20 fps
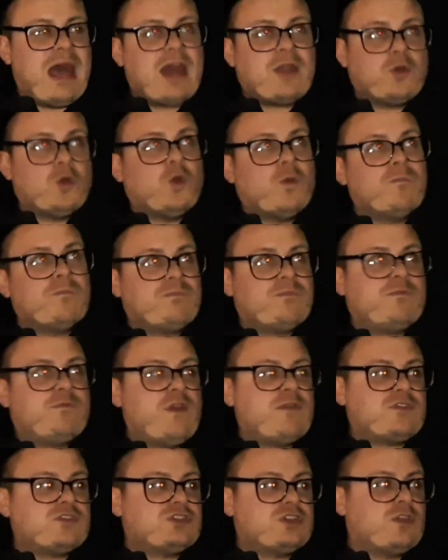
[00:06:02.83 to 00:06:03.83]
at home,
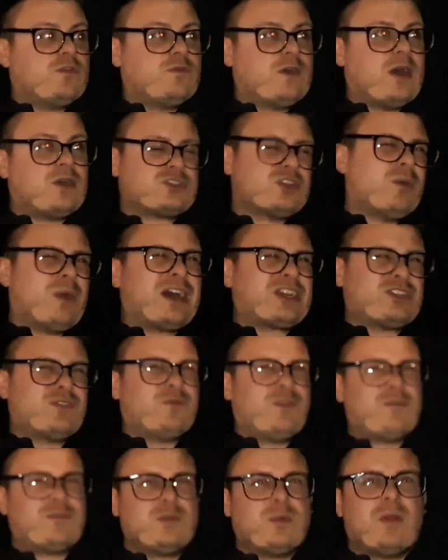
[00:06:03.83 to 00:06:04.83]
52,000, or actually
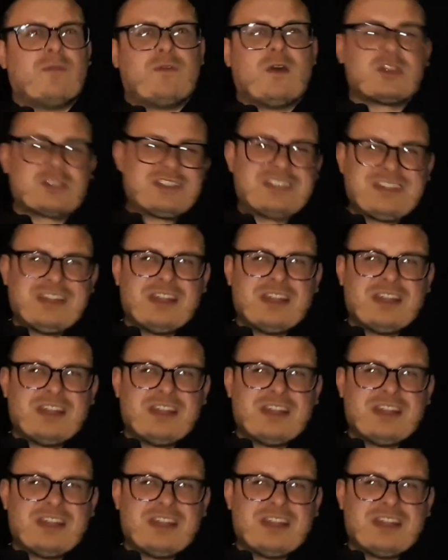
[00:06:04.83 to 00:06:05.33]
51,000,